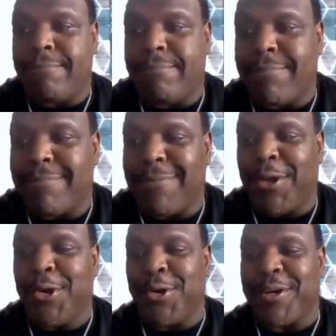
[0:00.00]

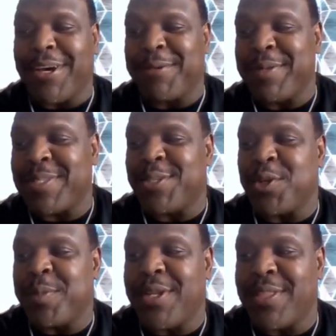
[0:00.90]
Oh God, we said
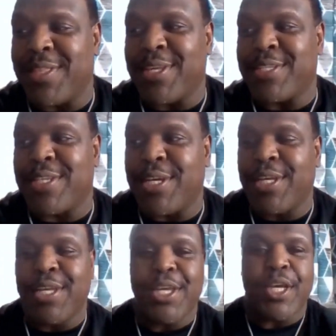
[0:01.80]
so many things. Uh,
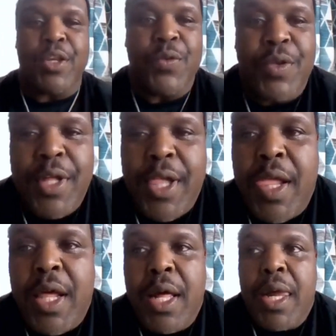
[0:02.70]
and
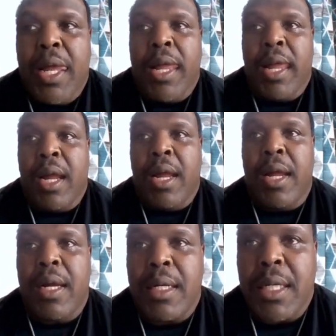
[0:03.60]

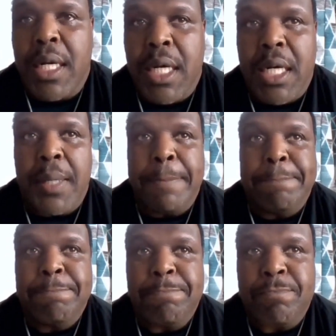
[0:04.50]

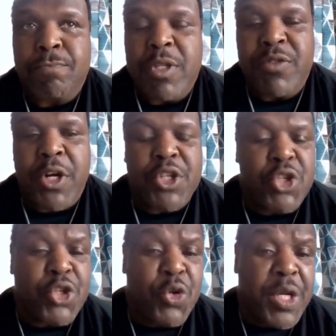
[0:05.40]
um, as far as
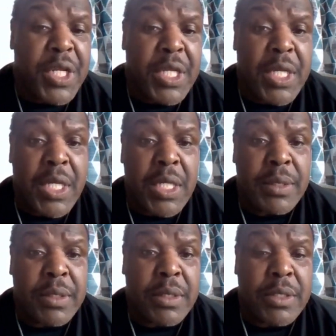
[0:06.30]
the training, uh,
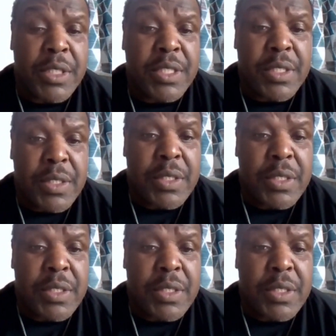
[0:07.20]
just